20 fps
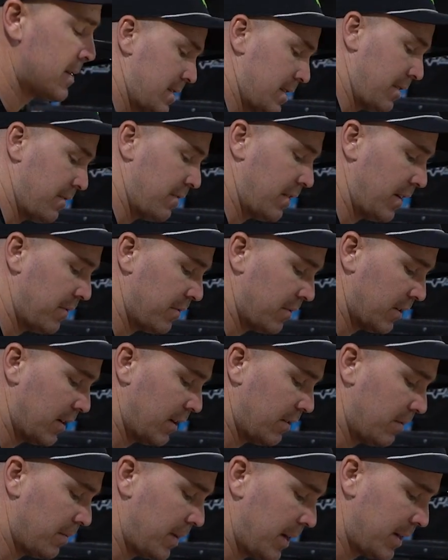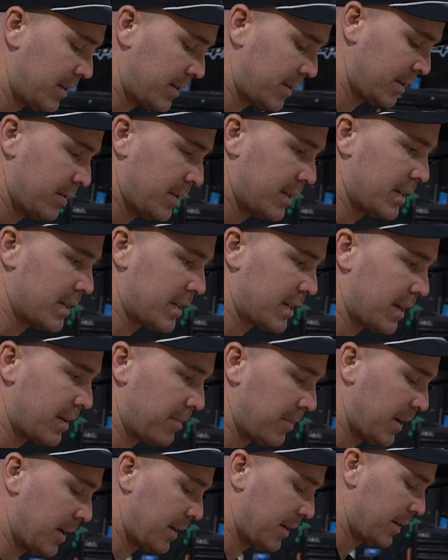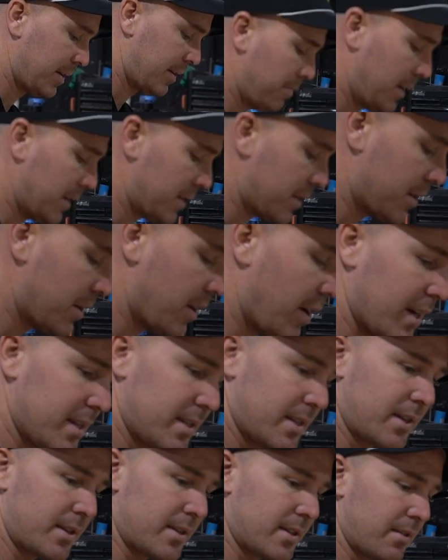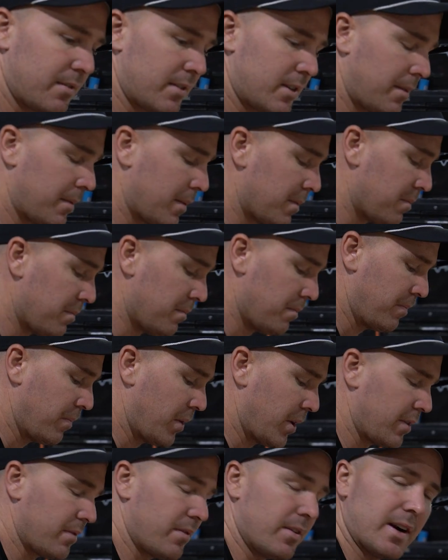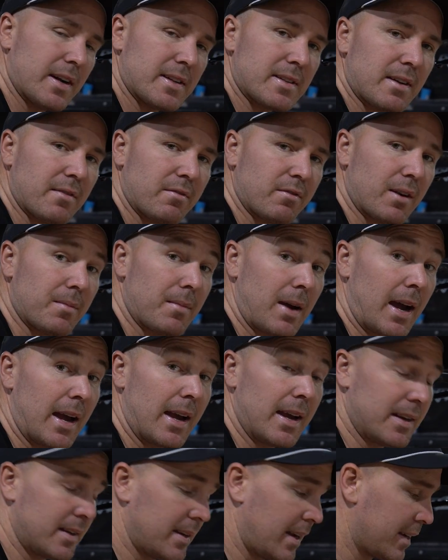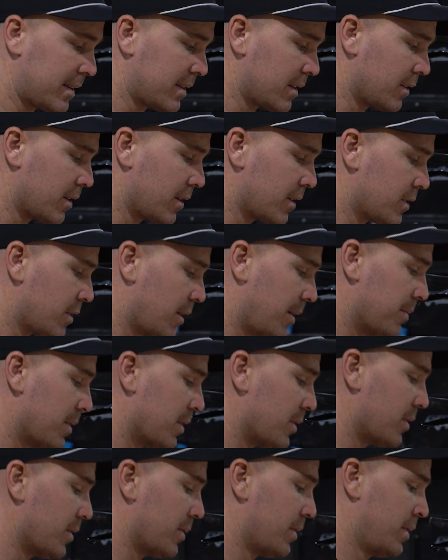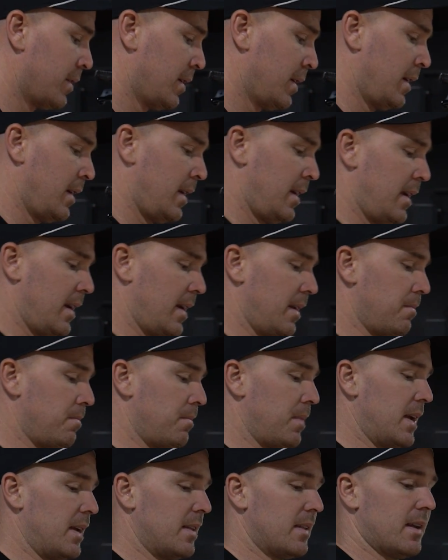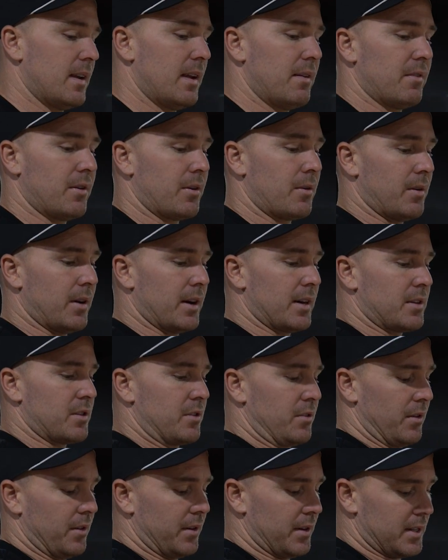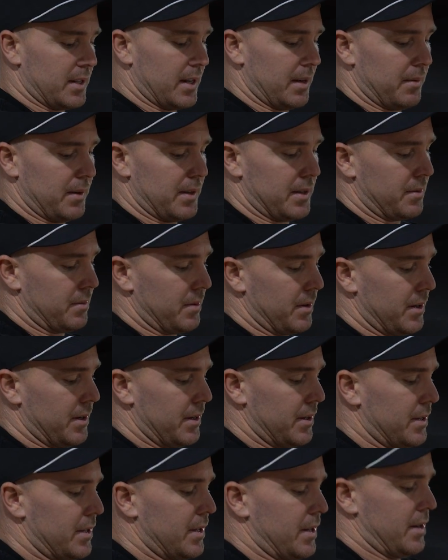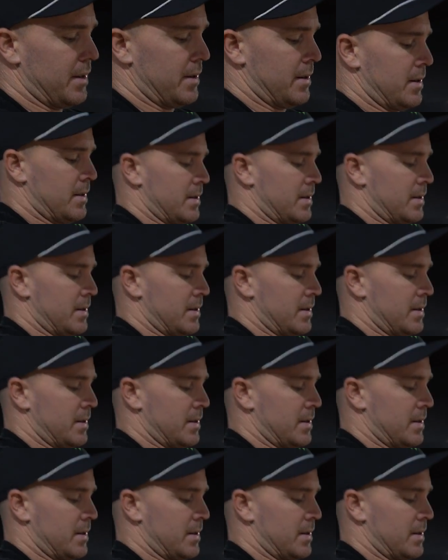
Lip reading: subframe for FMX, which is going to be much nicer because every time you modify a subframe, A, it takes a lot of time to do, and B, they're never quite as strong as they once were. So